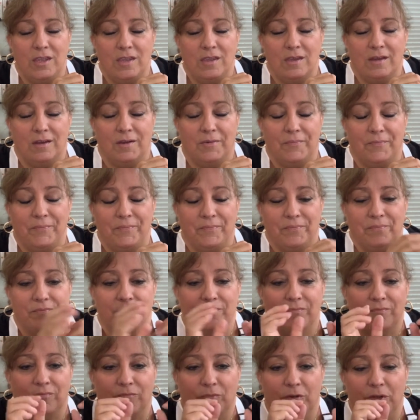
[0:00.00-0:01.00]
the um,
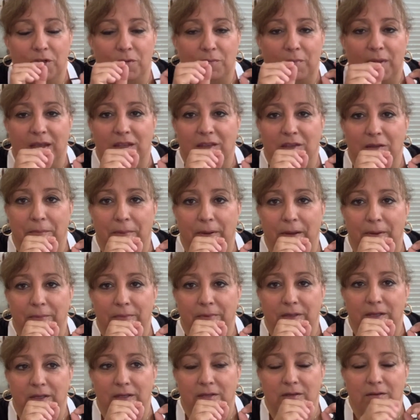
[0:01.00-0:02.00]
when you make the
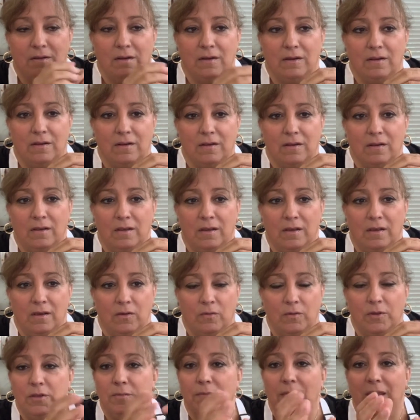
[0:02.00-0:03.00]
pumpkin,
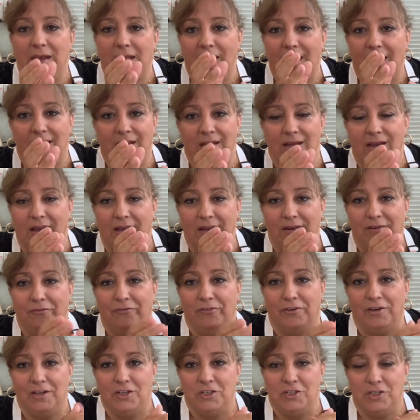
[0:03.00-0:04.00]
when you make any kind
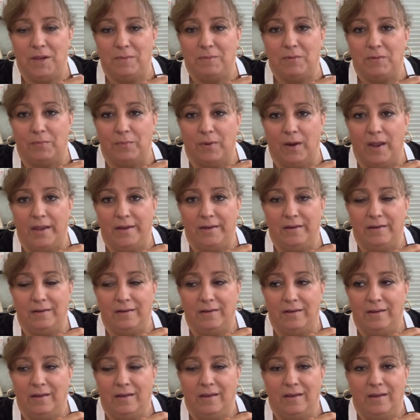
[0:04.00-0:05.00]
of funny shaped
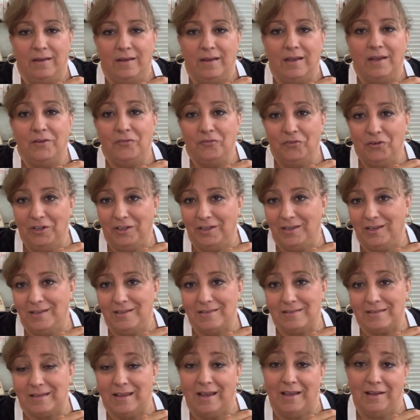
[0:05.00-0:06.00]
bread, it
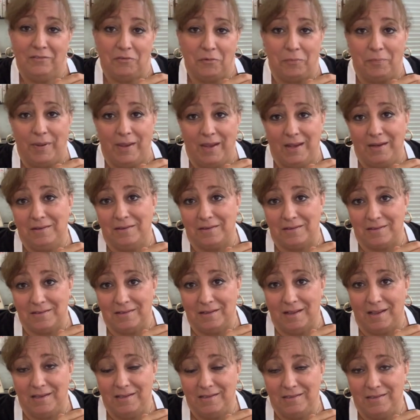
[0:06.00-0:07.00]
really is kind of a pain to
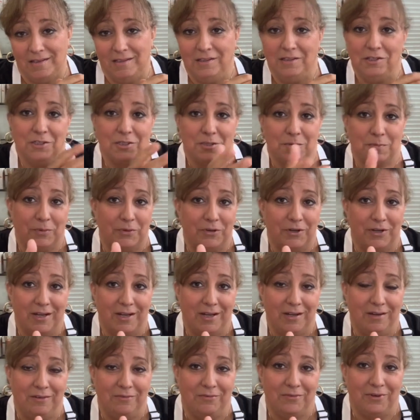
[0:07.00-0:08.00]
slice. It looks
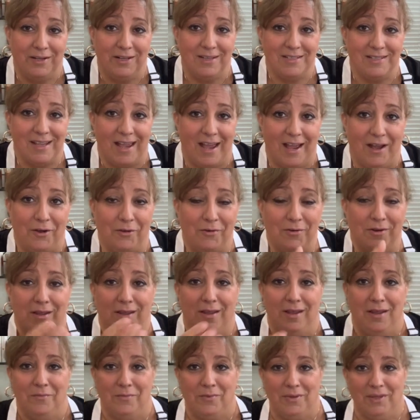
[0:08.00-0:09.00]
pretty when it's
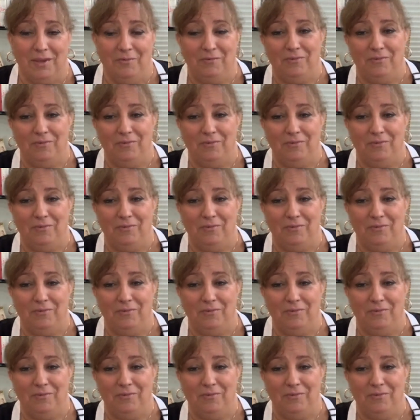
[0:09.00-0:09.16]
out,